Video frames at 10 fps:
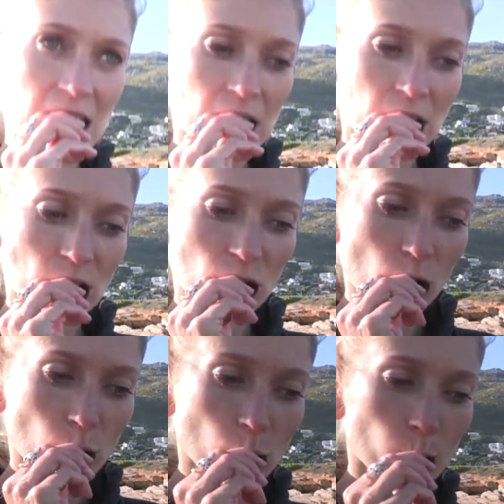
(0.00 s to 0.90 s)
and
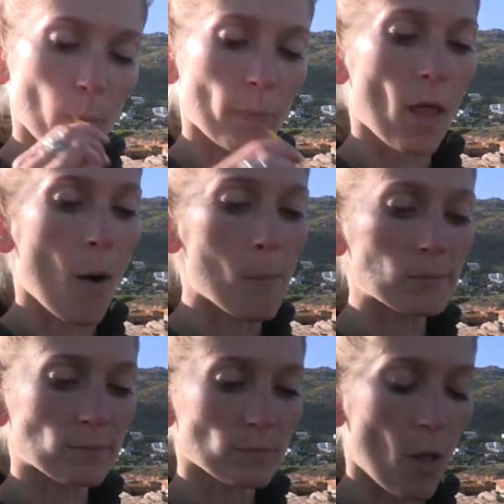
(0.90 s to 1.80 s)

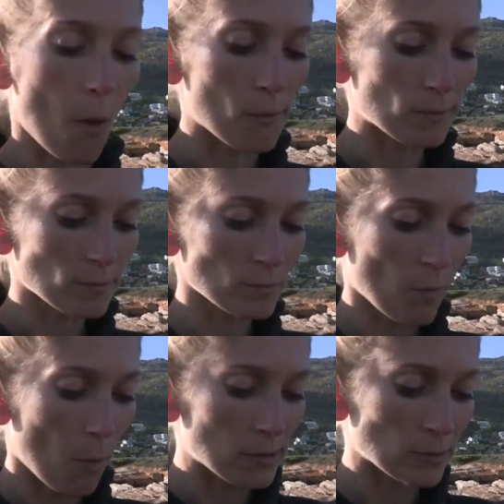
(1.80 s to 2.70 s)
seaweeds, and then they
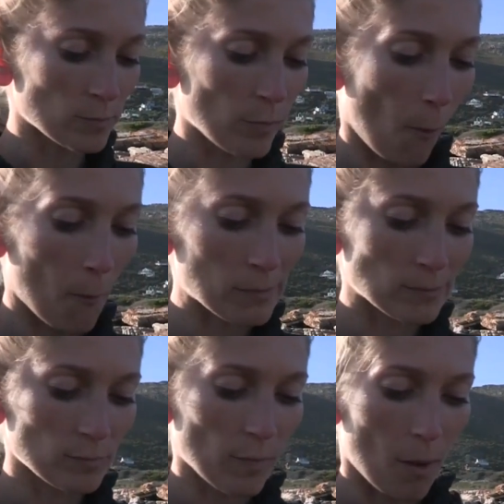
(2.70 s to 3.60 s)
also had a,
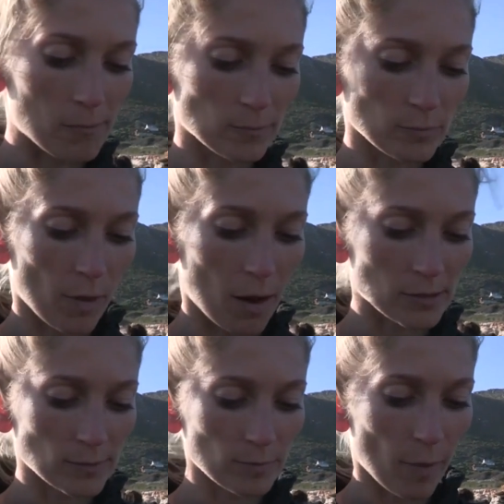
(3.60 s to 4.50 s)
um, a
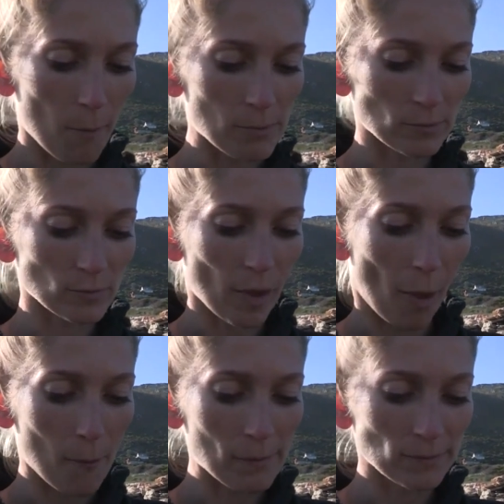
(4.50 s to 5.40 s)
diet of
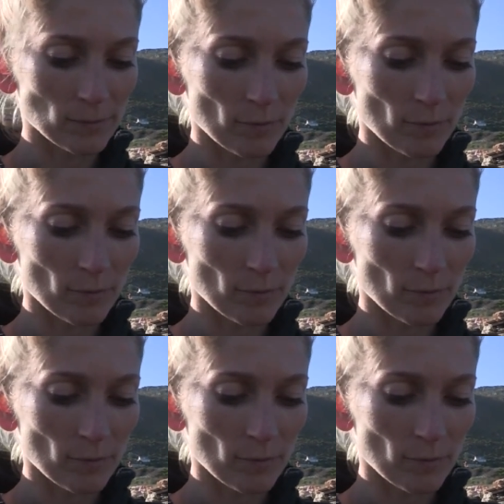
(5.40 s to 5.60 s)
fynbos,